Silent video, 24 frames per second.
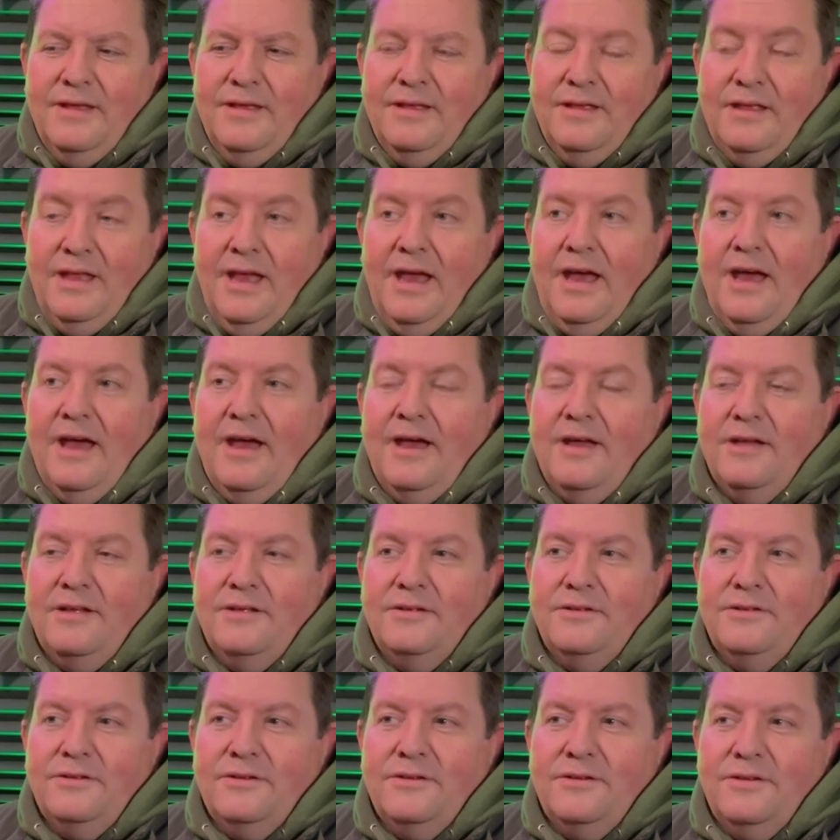Yeah.
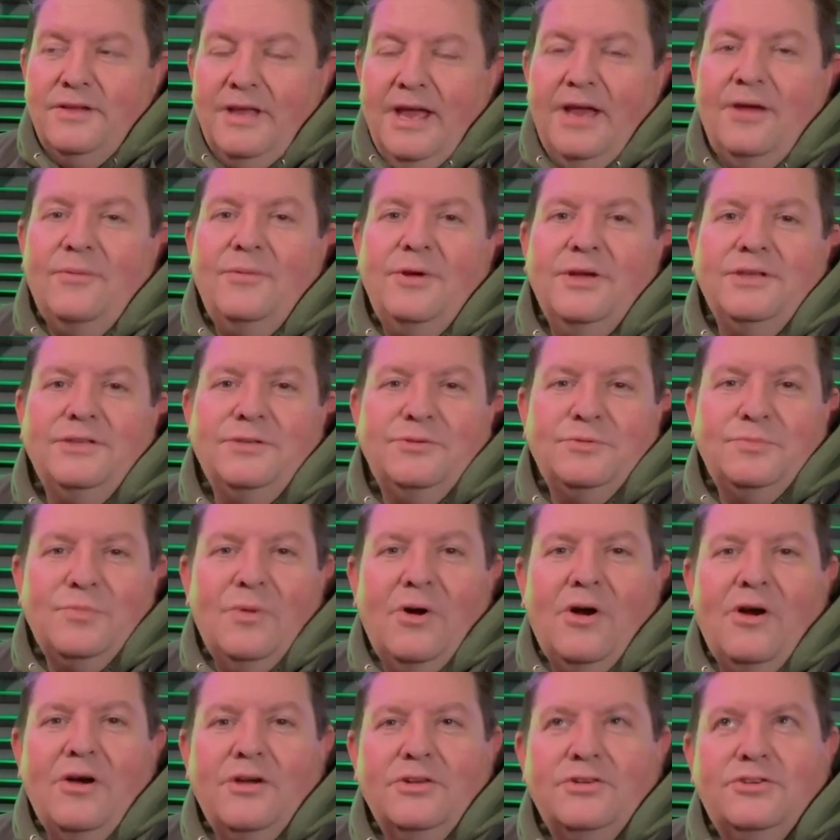Yeah, it was. It was
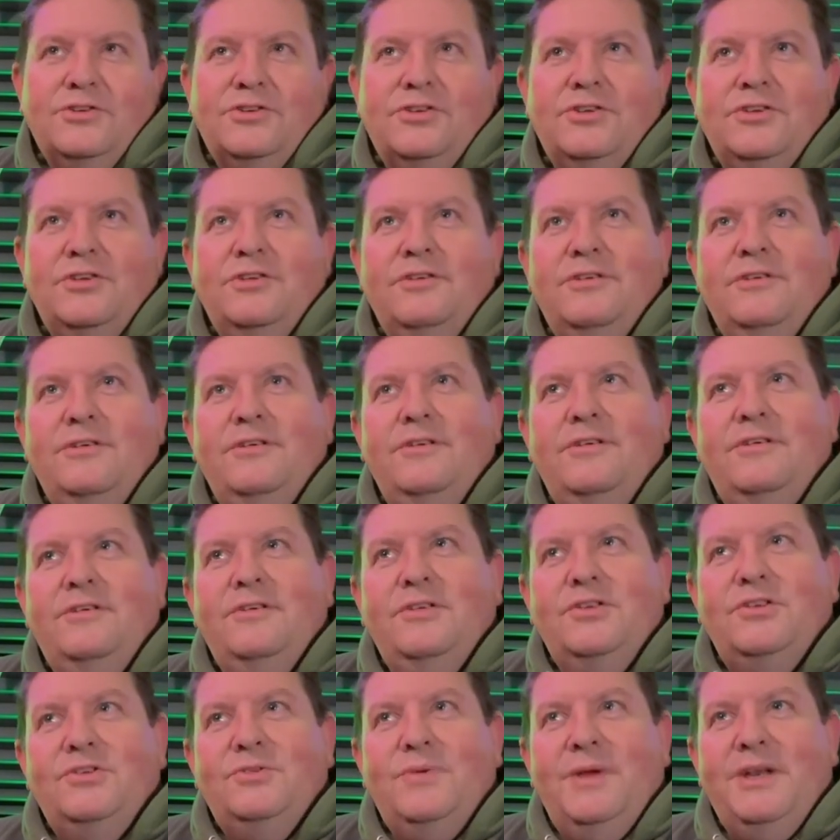March
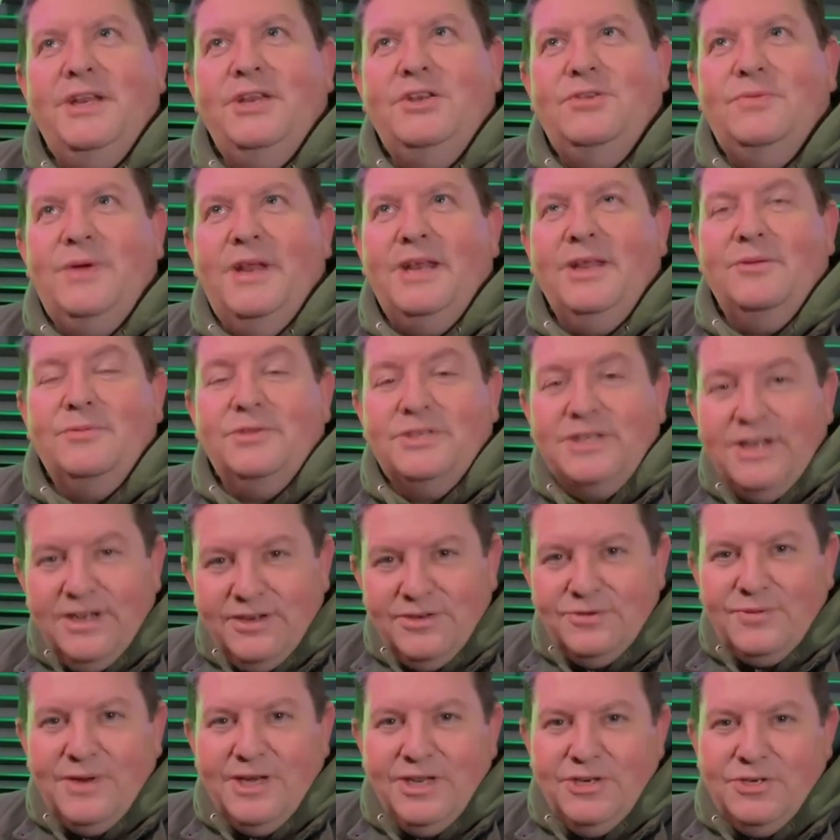2020. We're still
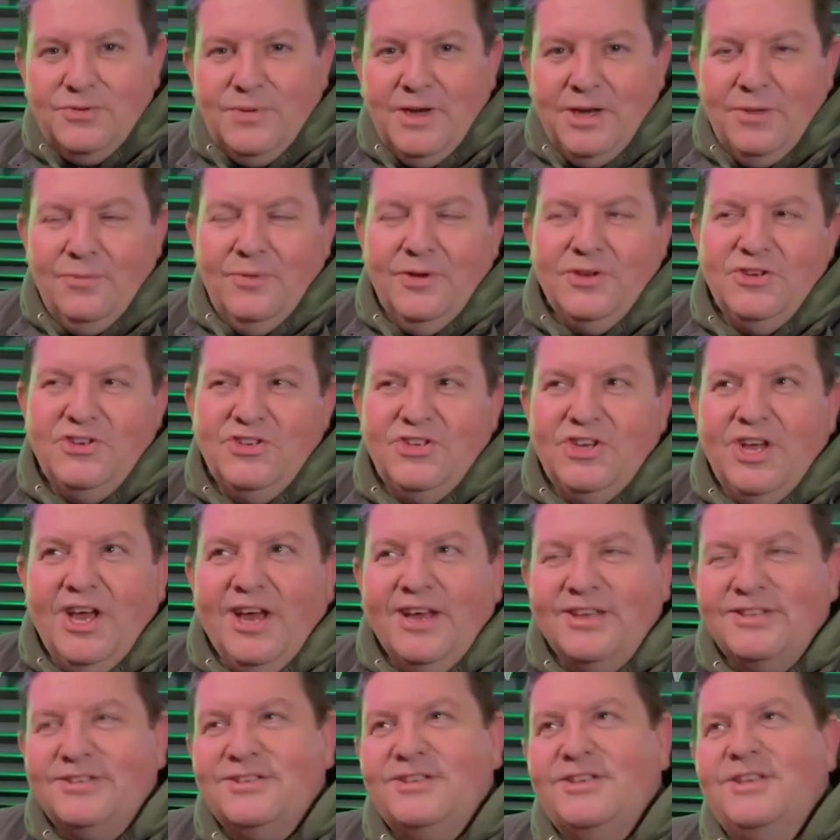in 2021
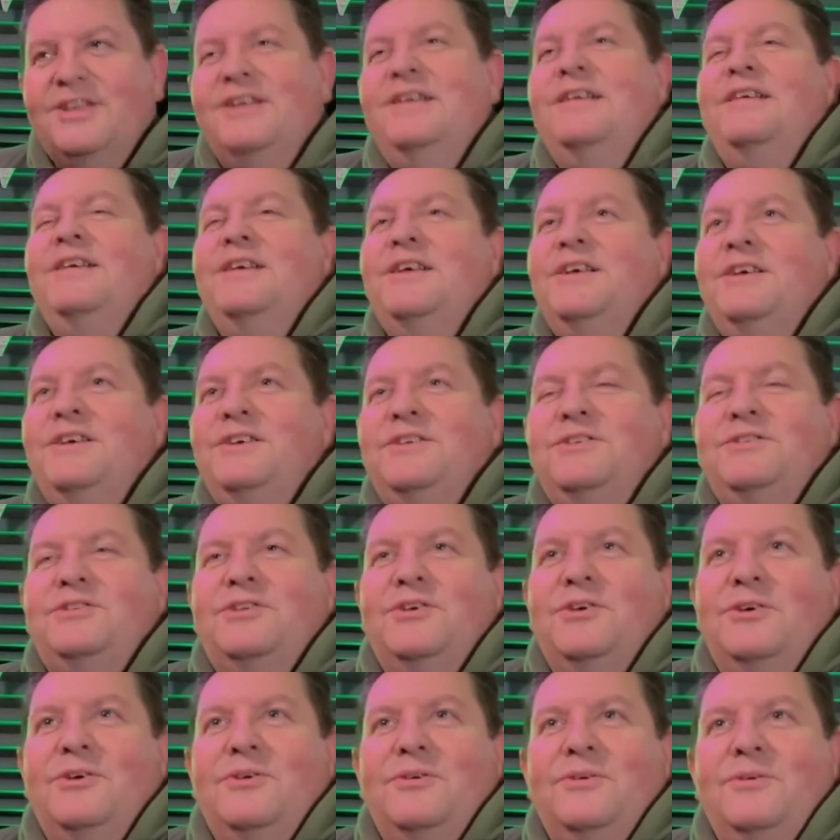just.
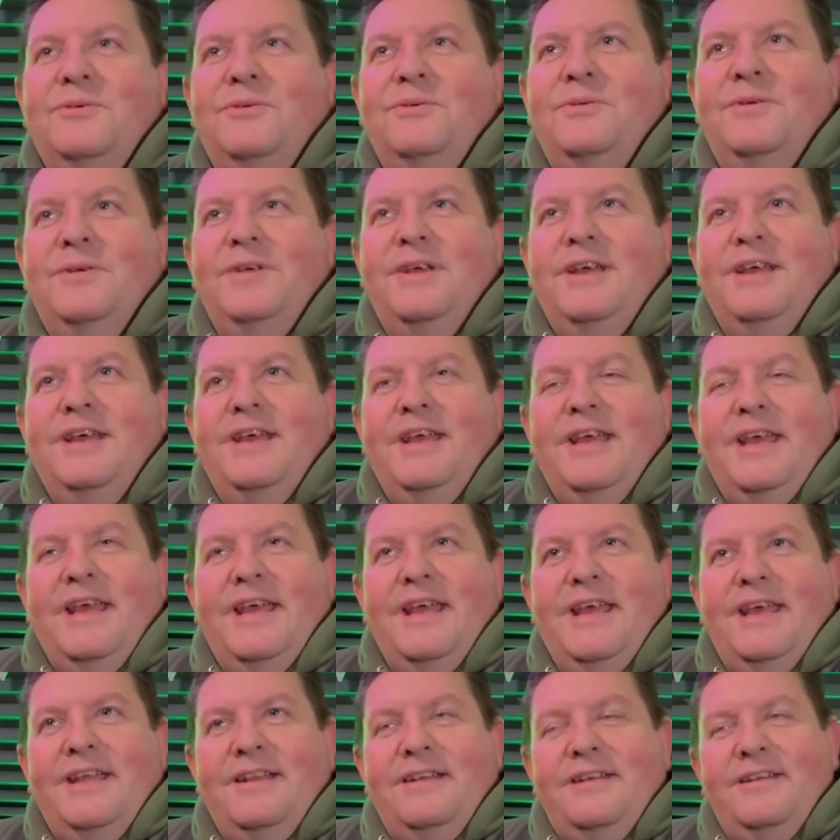So
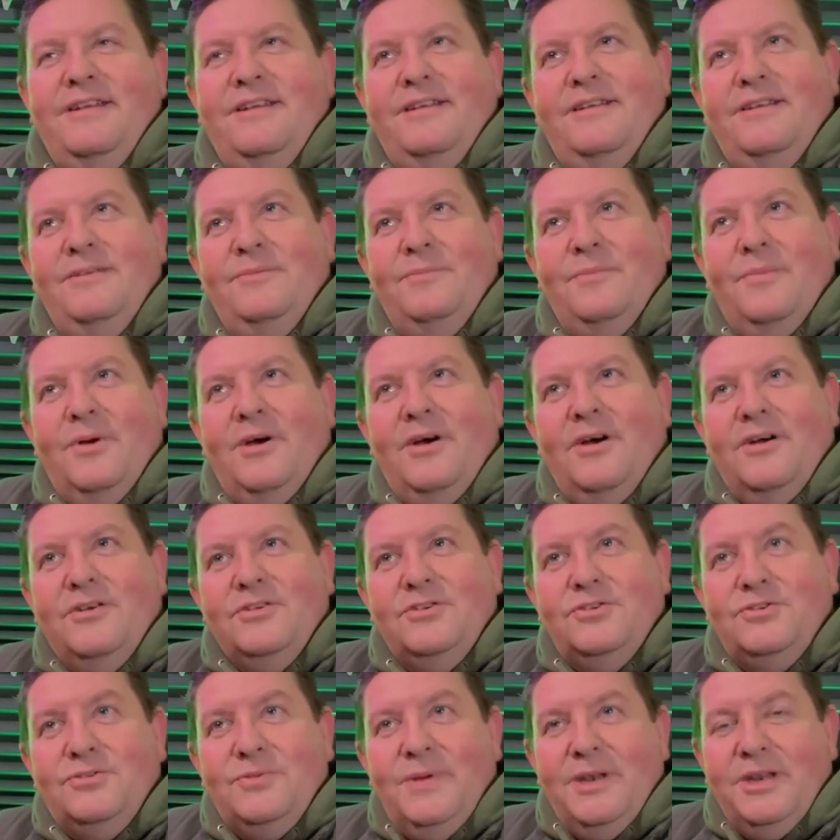in
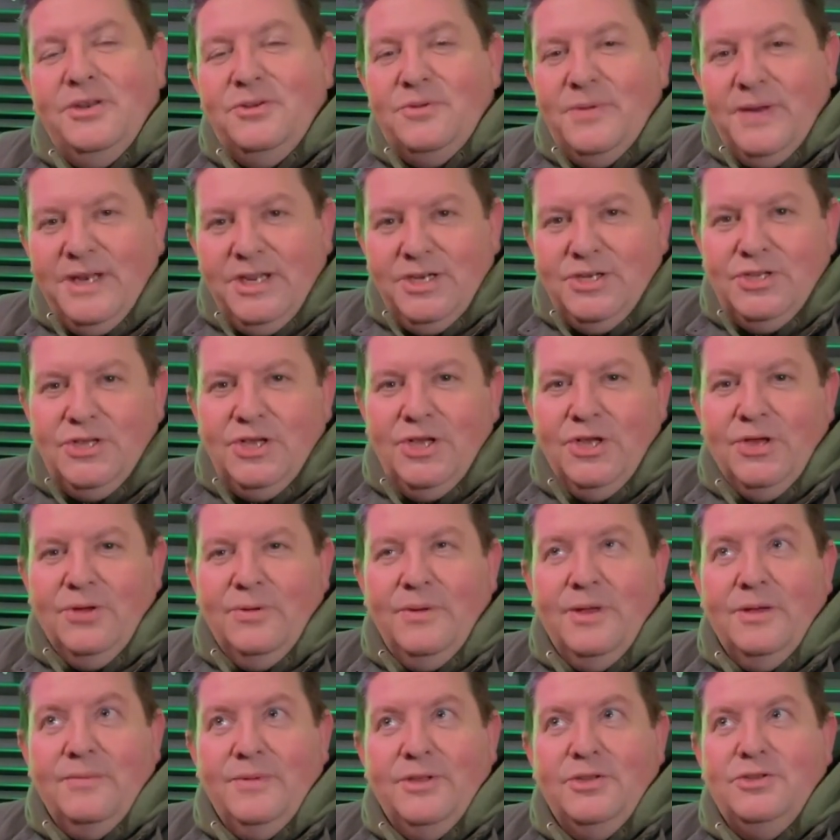March 2022,
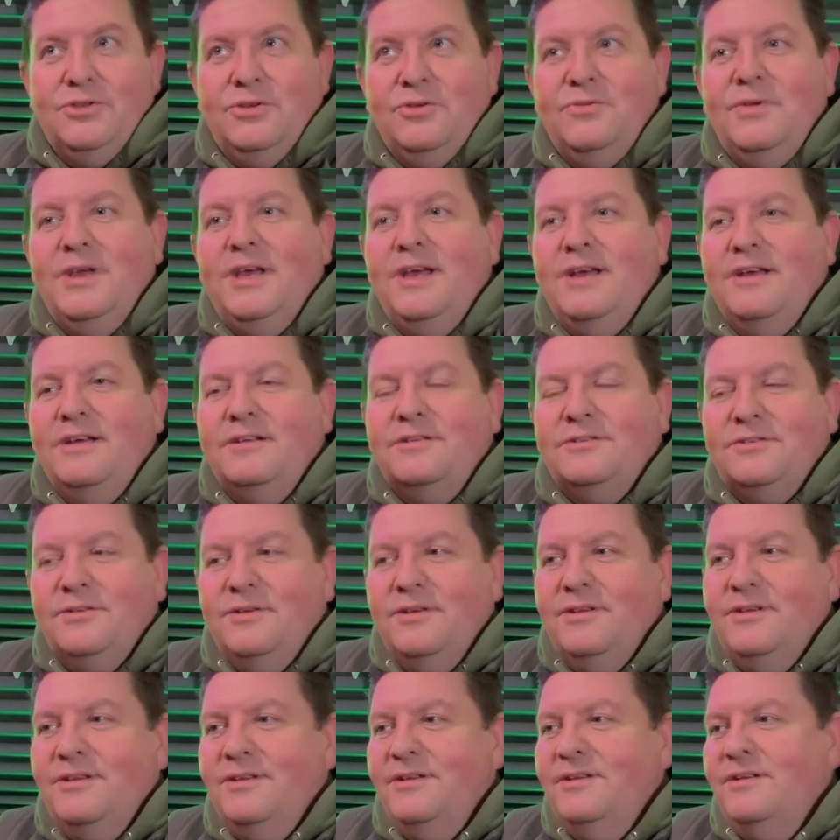it'll be 2 years.
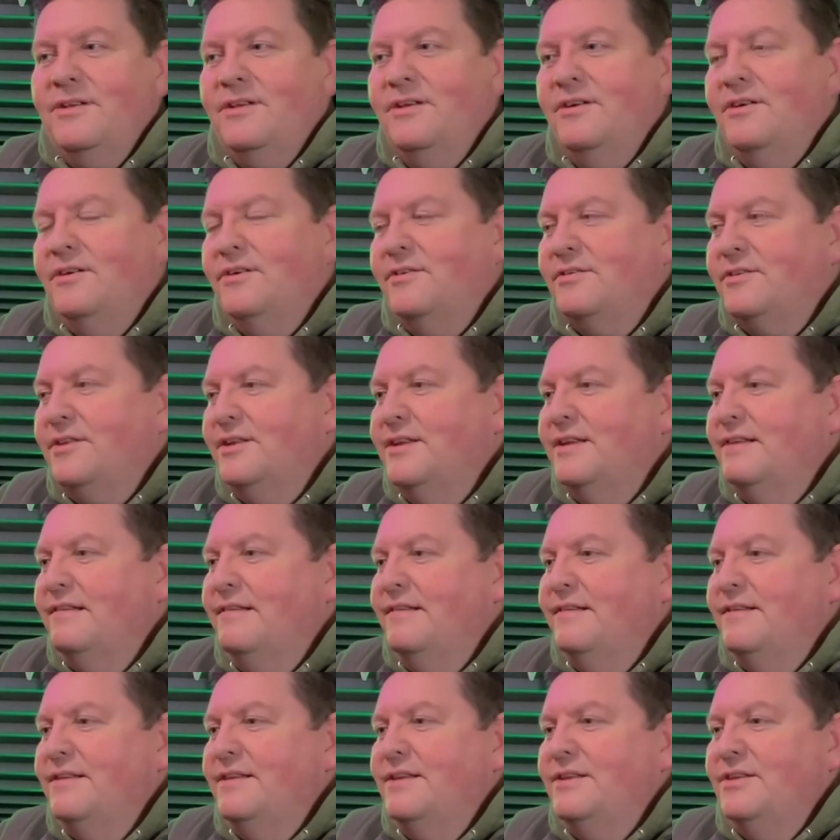God.
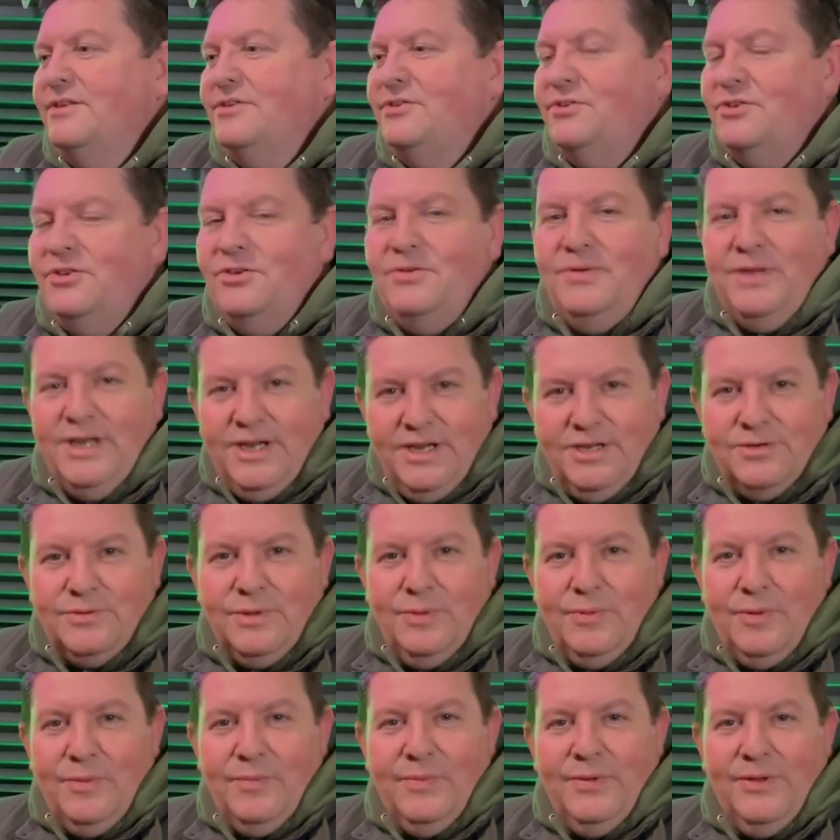2 years
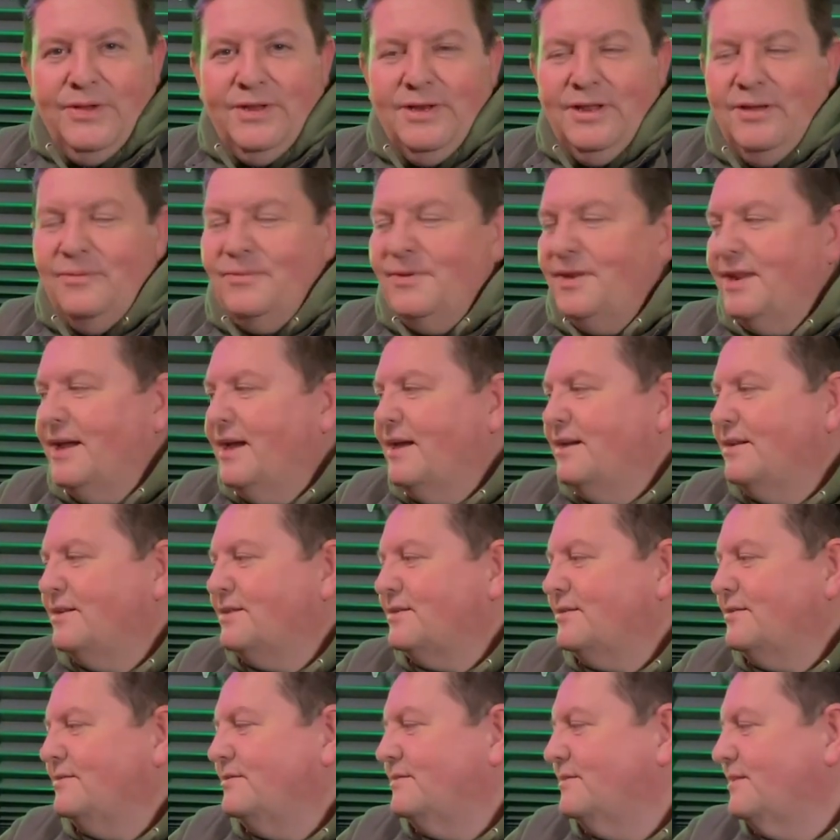we've been putting up with
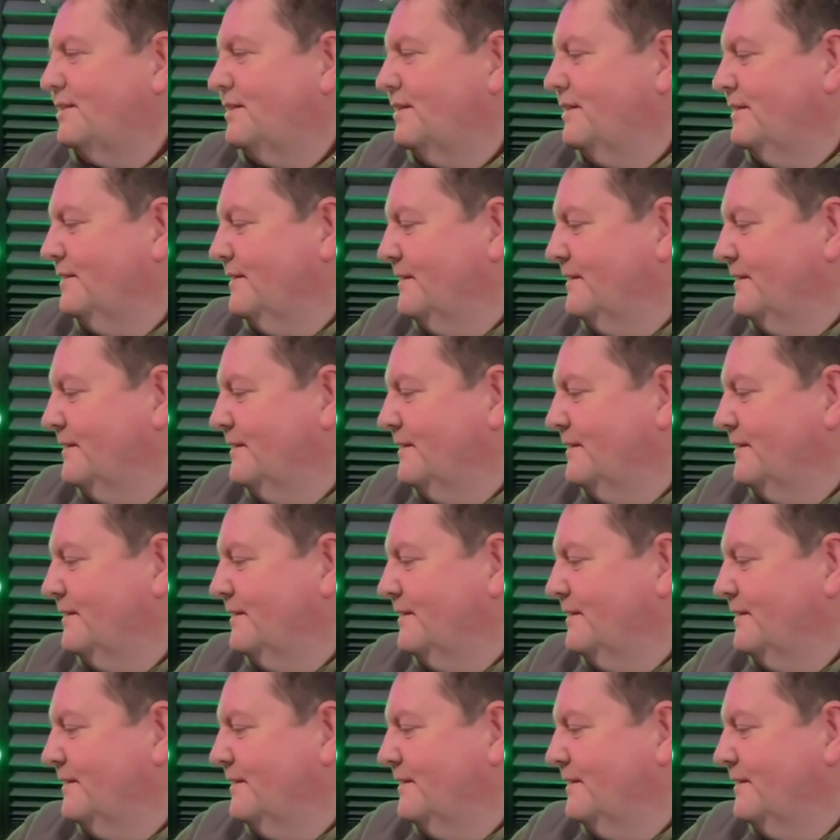this. Ugh.